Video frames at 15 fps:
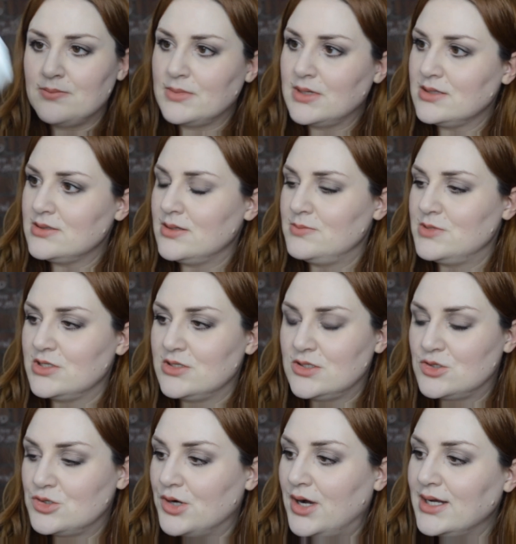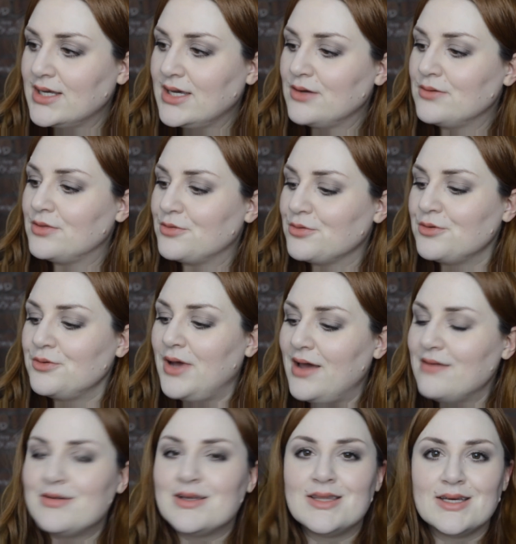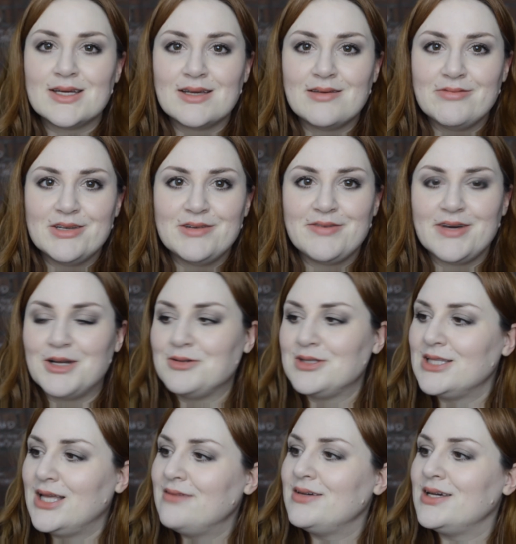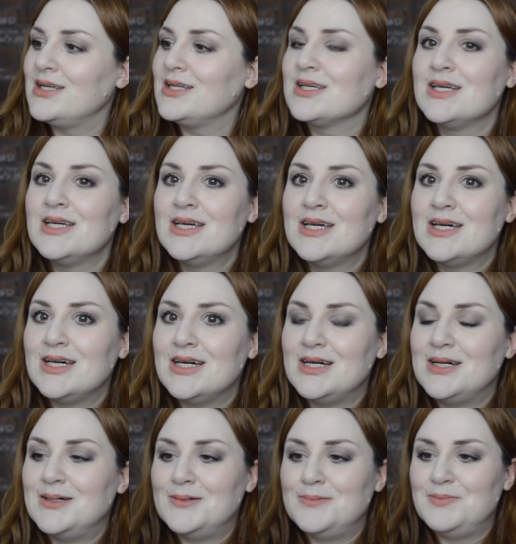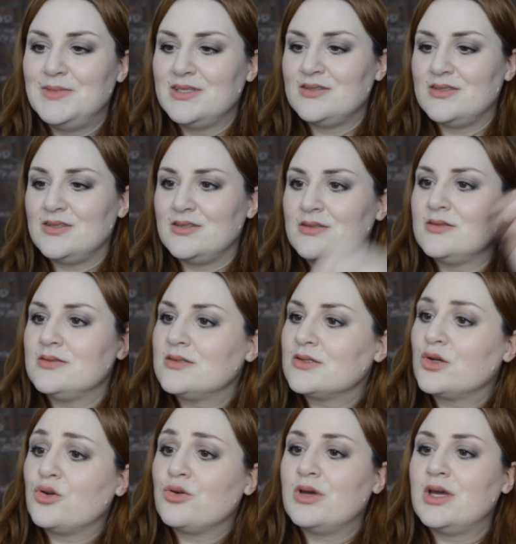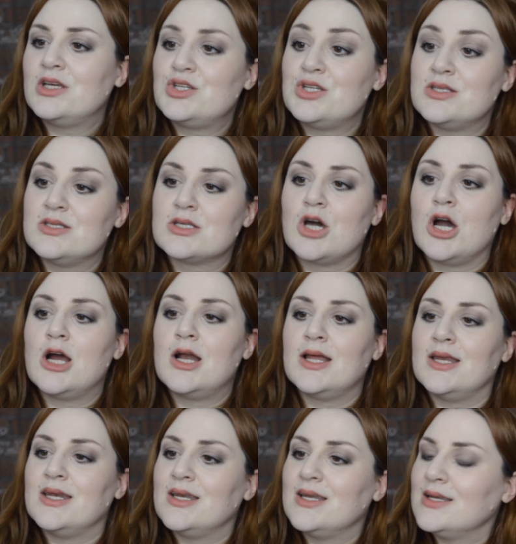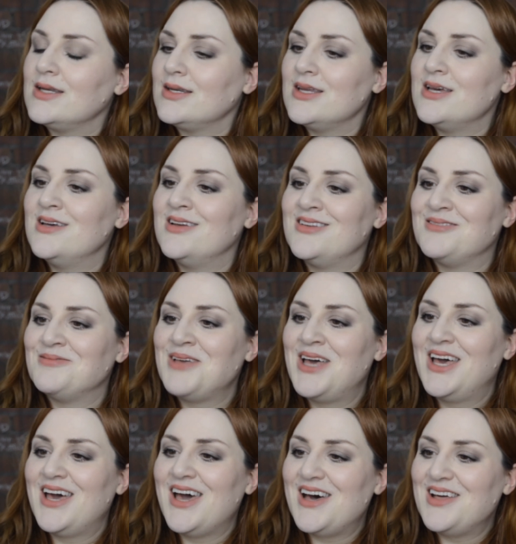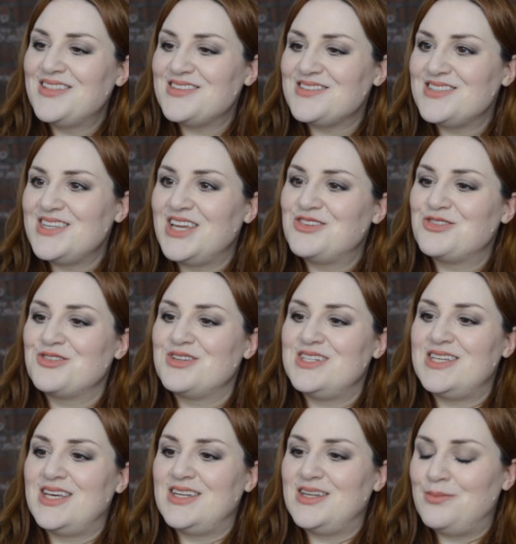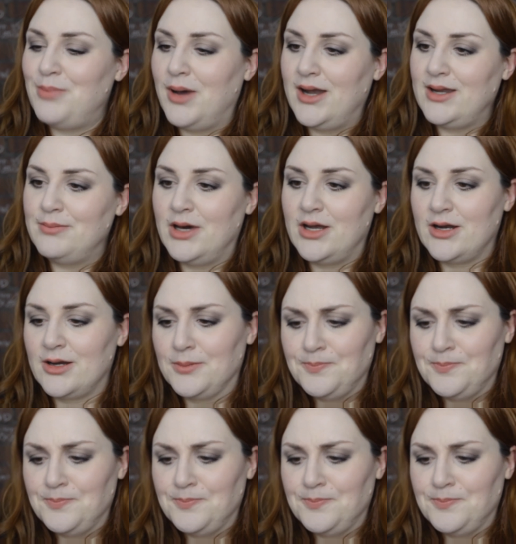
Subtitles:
because I'm just trying to get through everything, even if I don't love it. This is Creations Garden. Health is Nature Intended Body Butter.